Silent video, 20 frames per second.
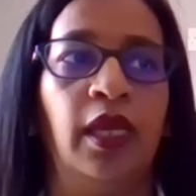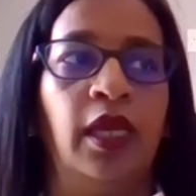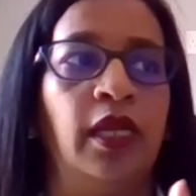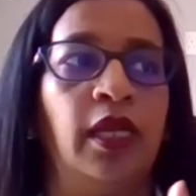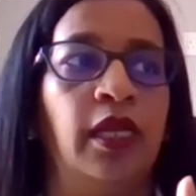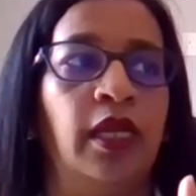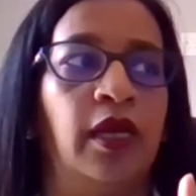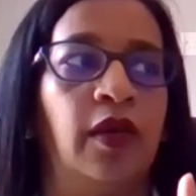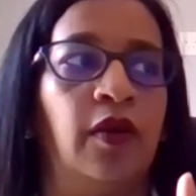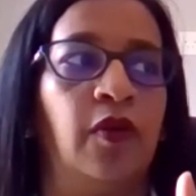
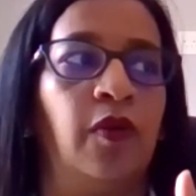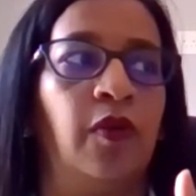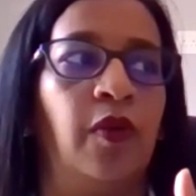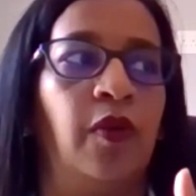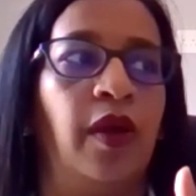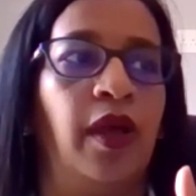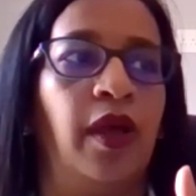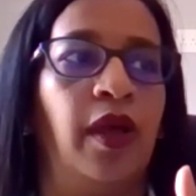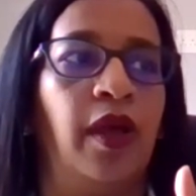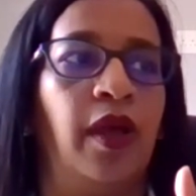Now,
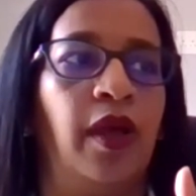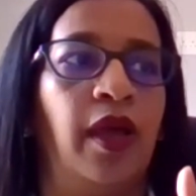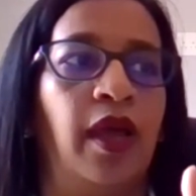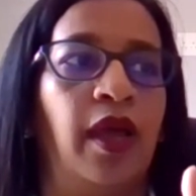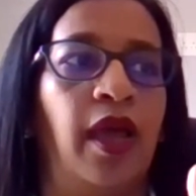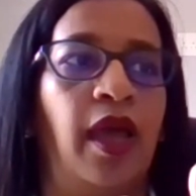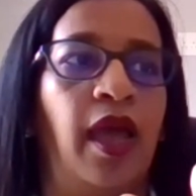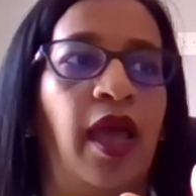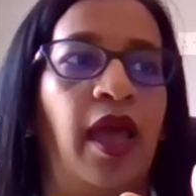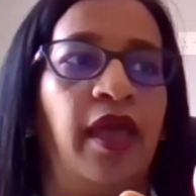
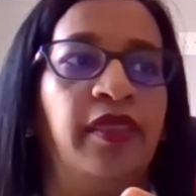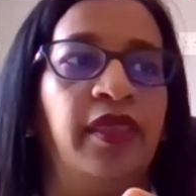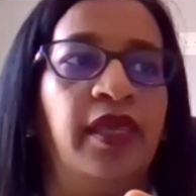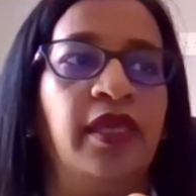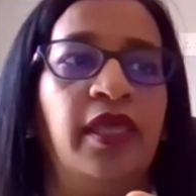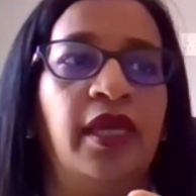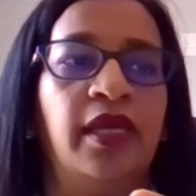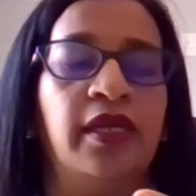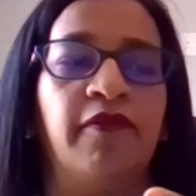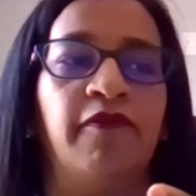I think
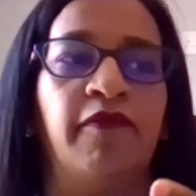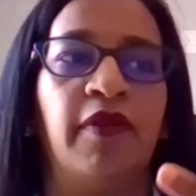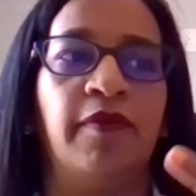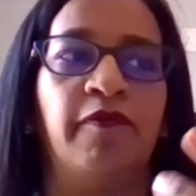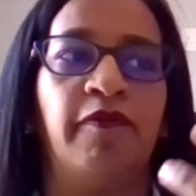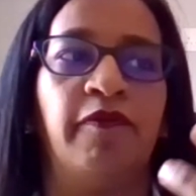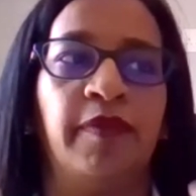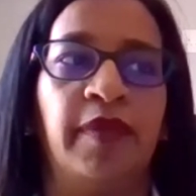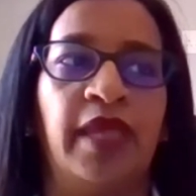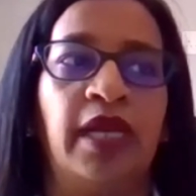that
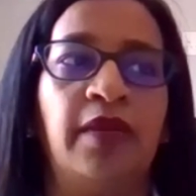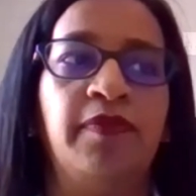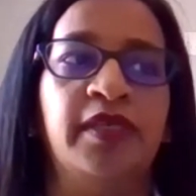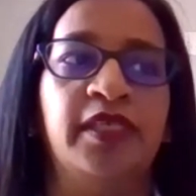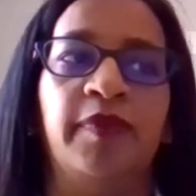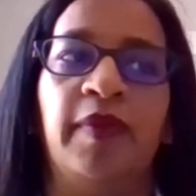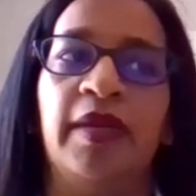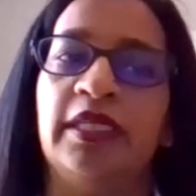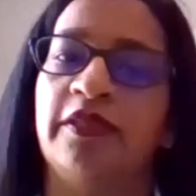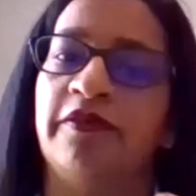from that
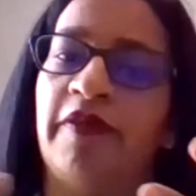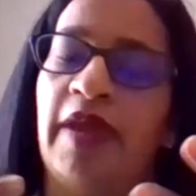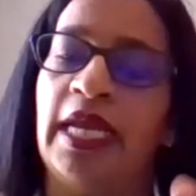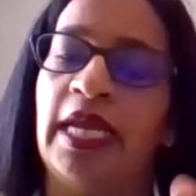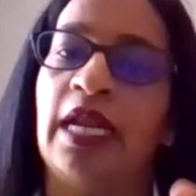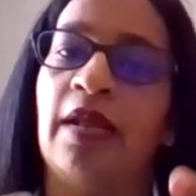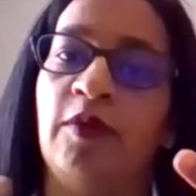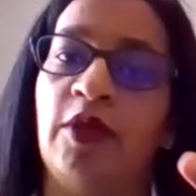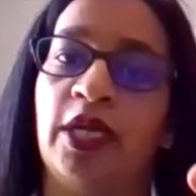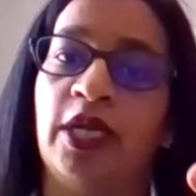perspective,
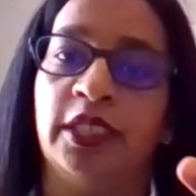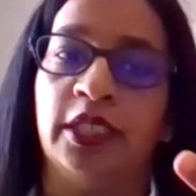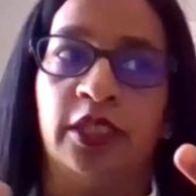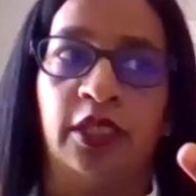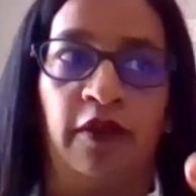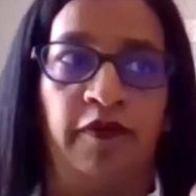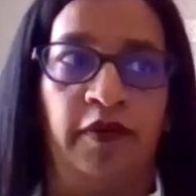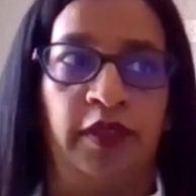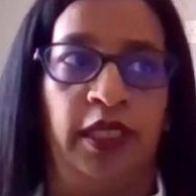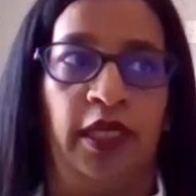AWS is
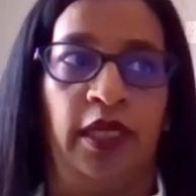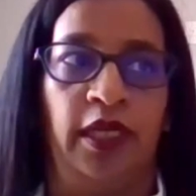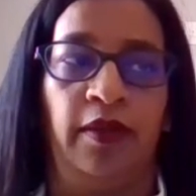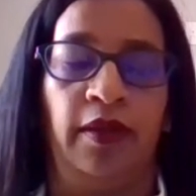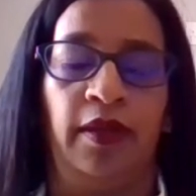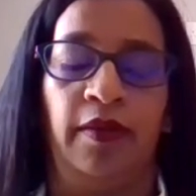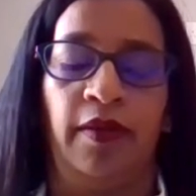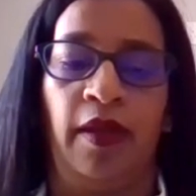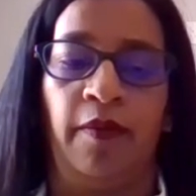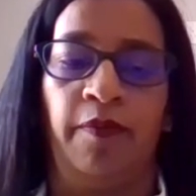
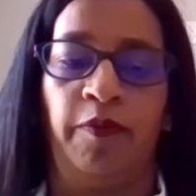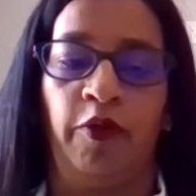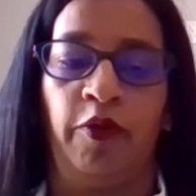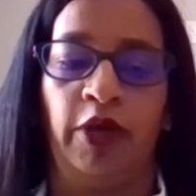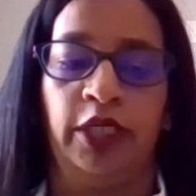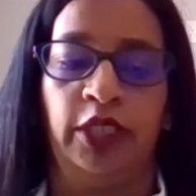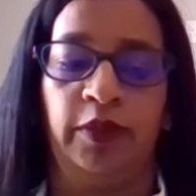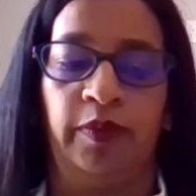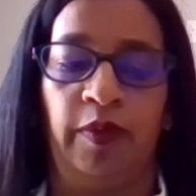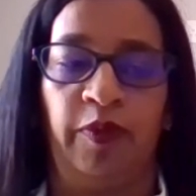obviously
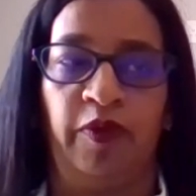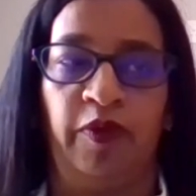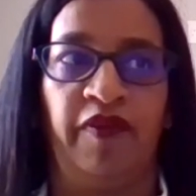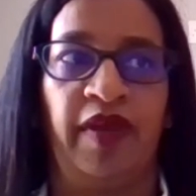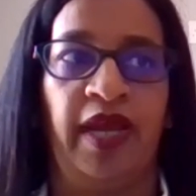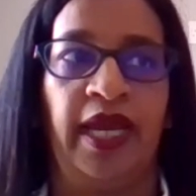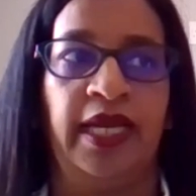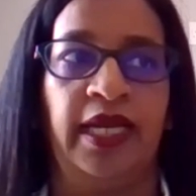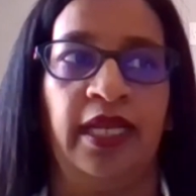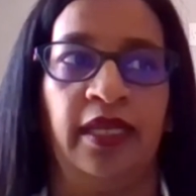going to be
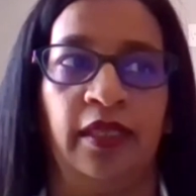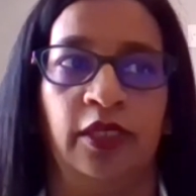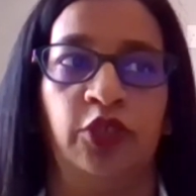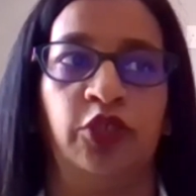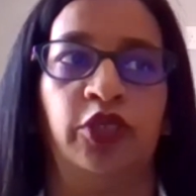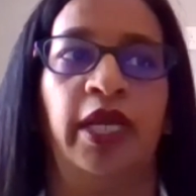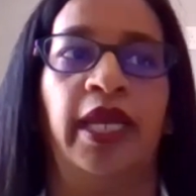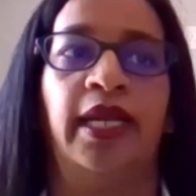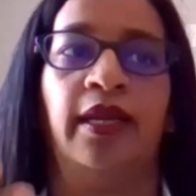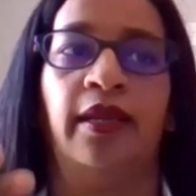providing the
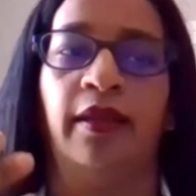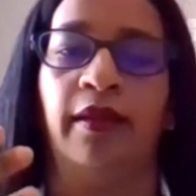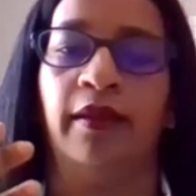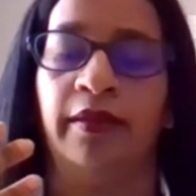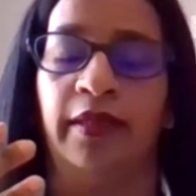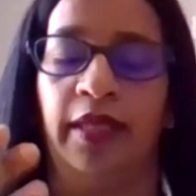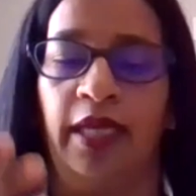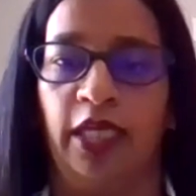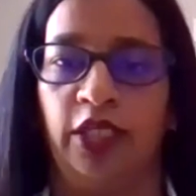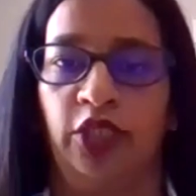training,
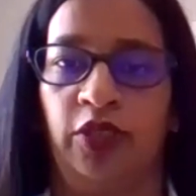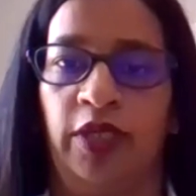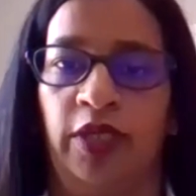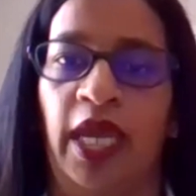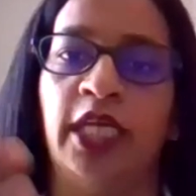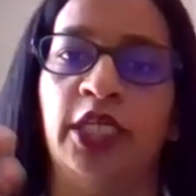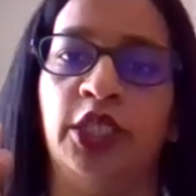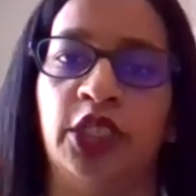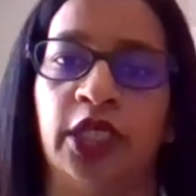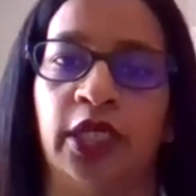the
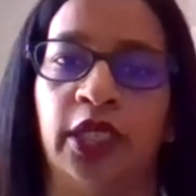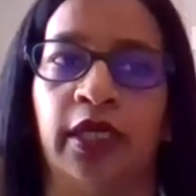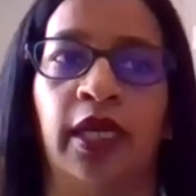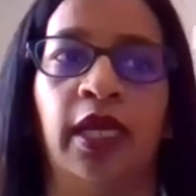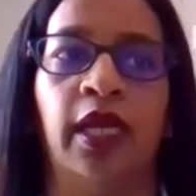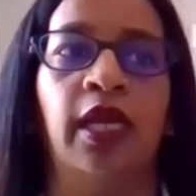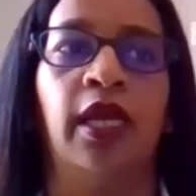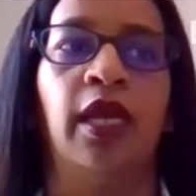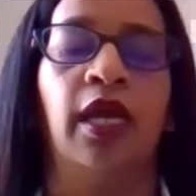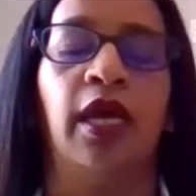education,
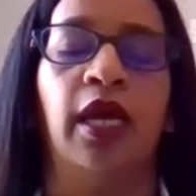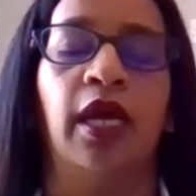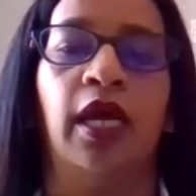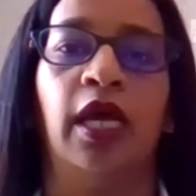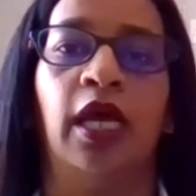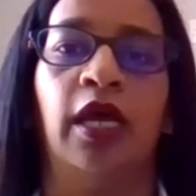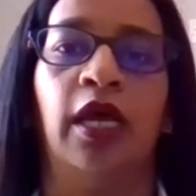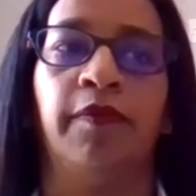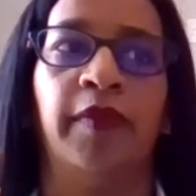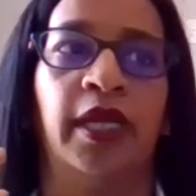
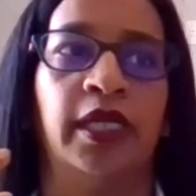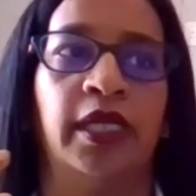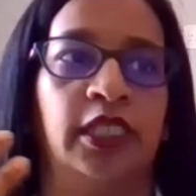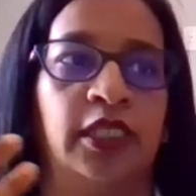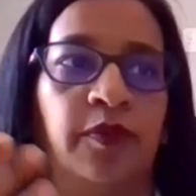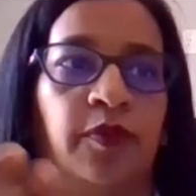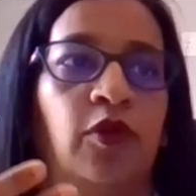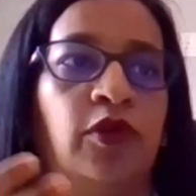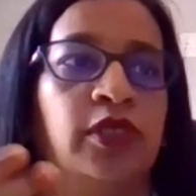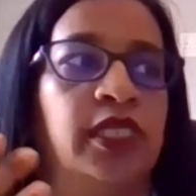and
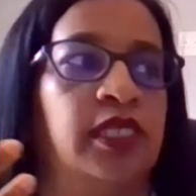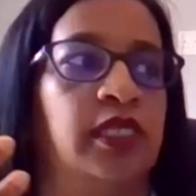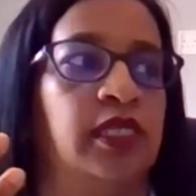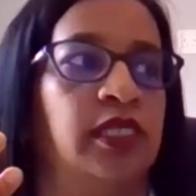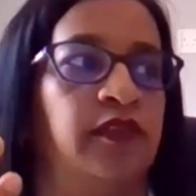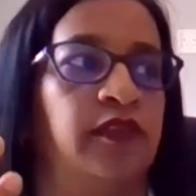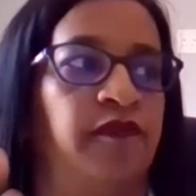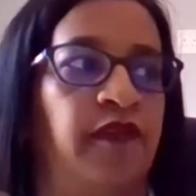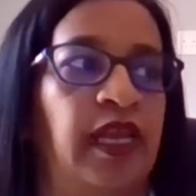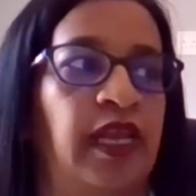supporting the
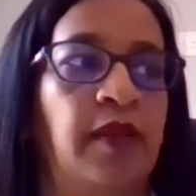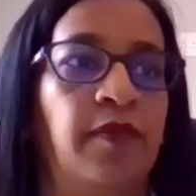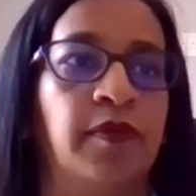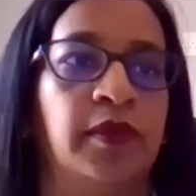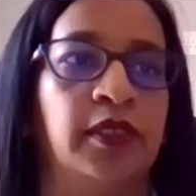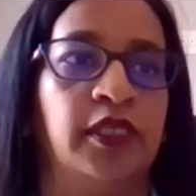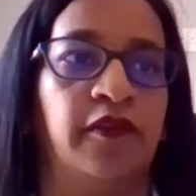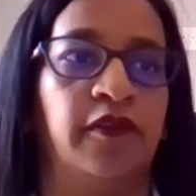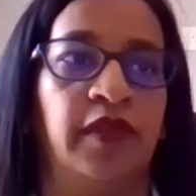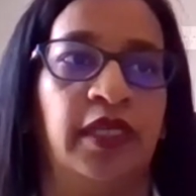
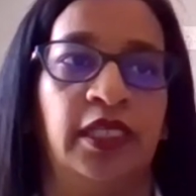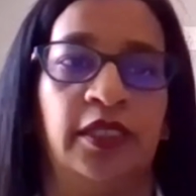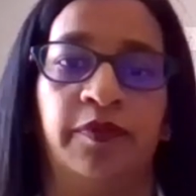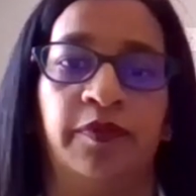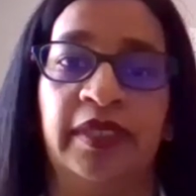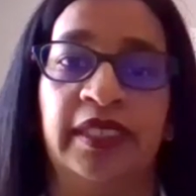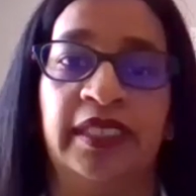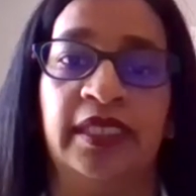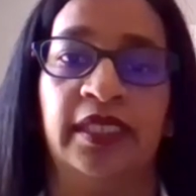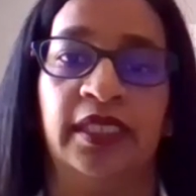development of these
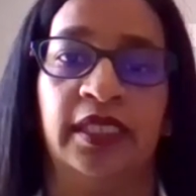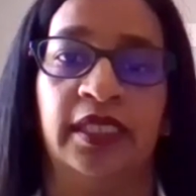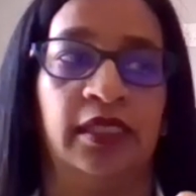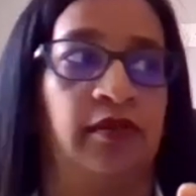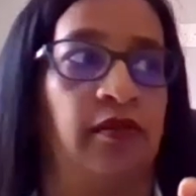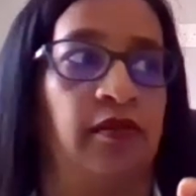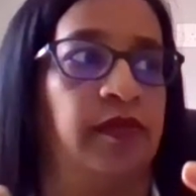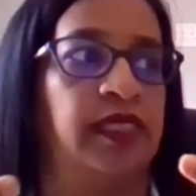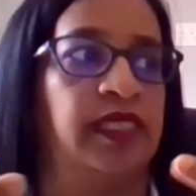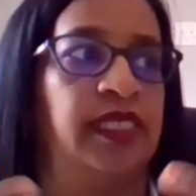businesses
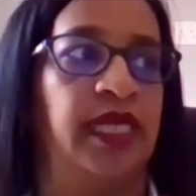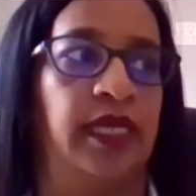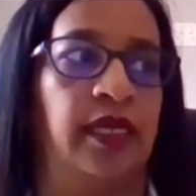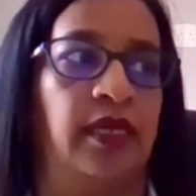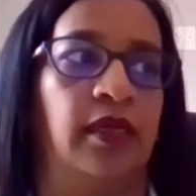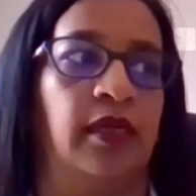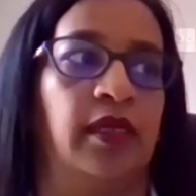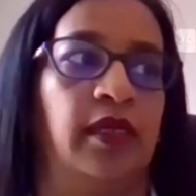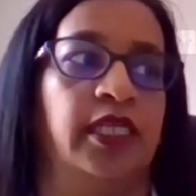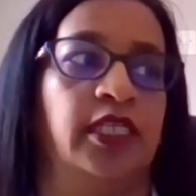from a
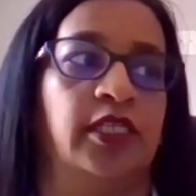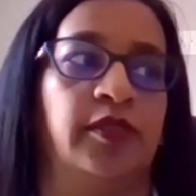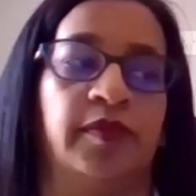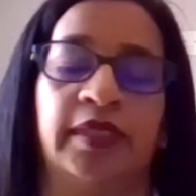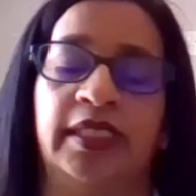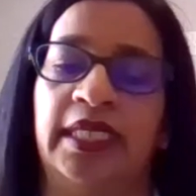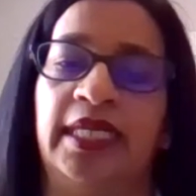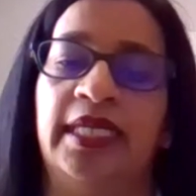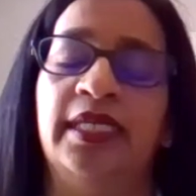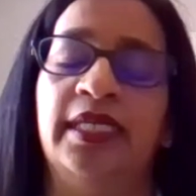technical
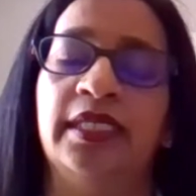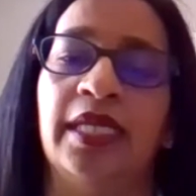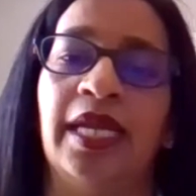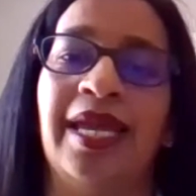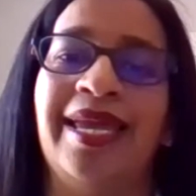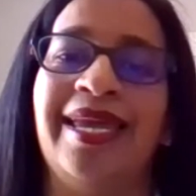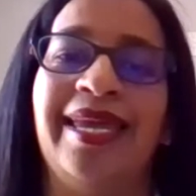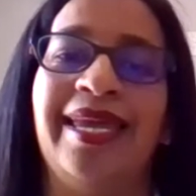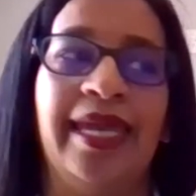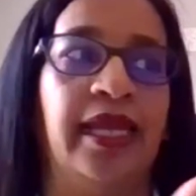expertise
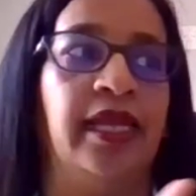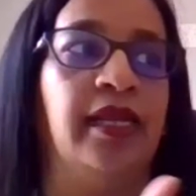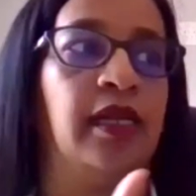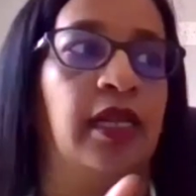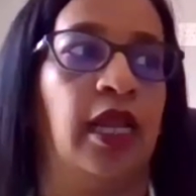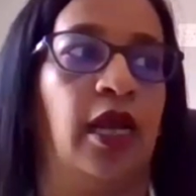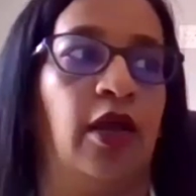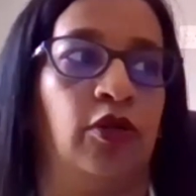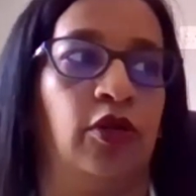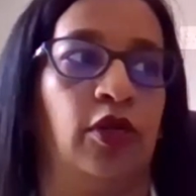in
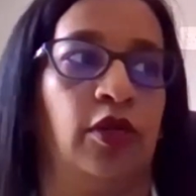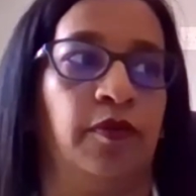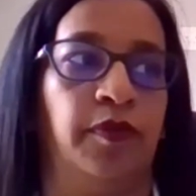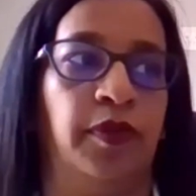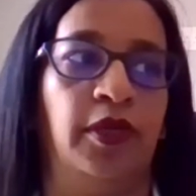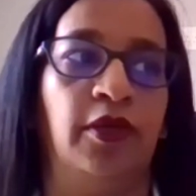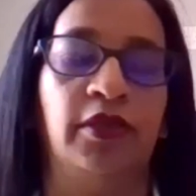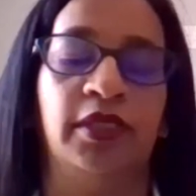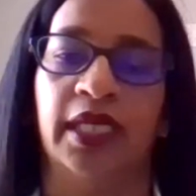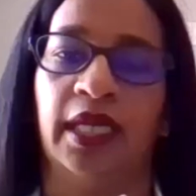cloud
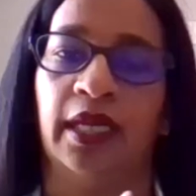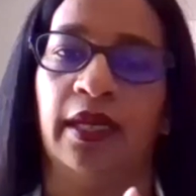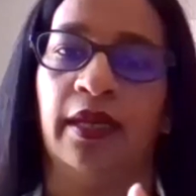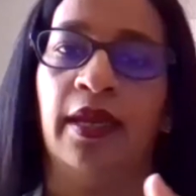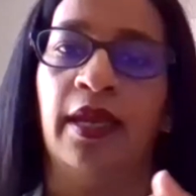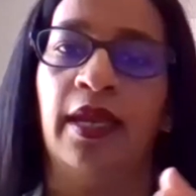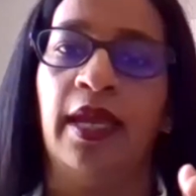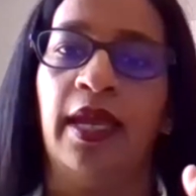computing.